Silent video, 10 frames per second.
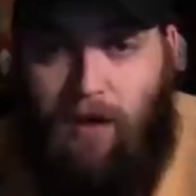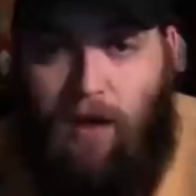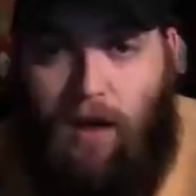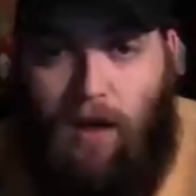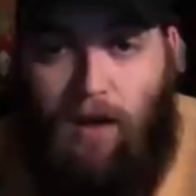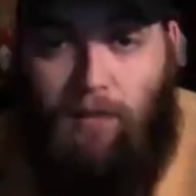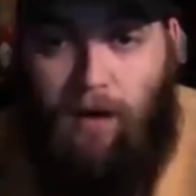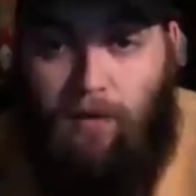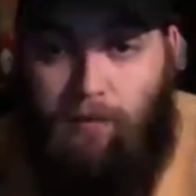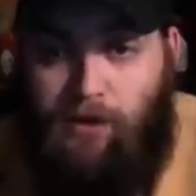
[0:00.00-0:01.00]
I
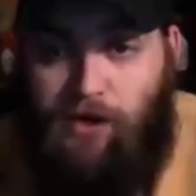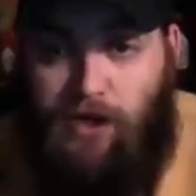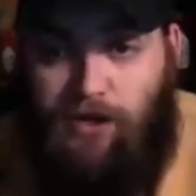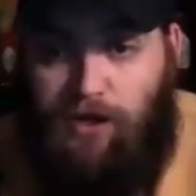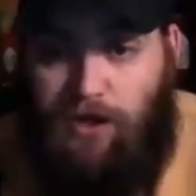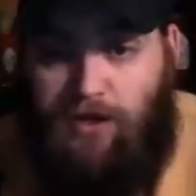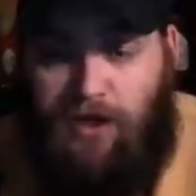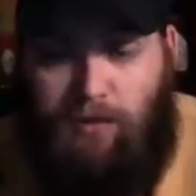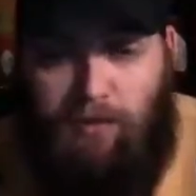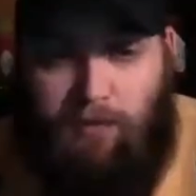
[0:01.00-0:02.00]
appreciate you guys
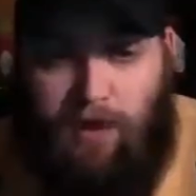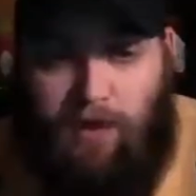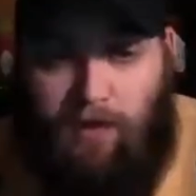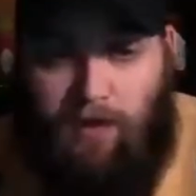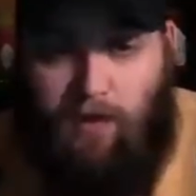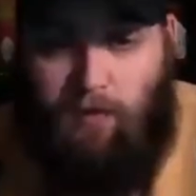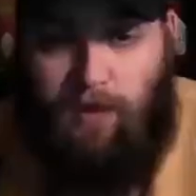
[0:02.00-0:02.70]
stopping by, though. I think we're going to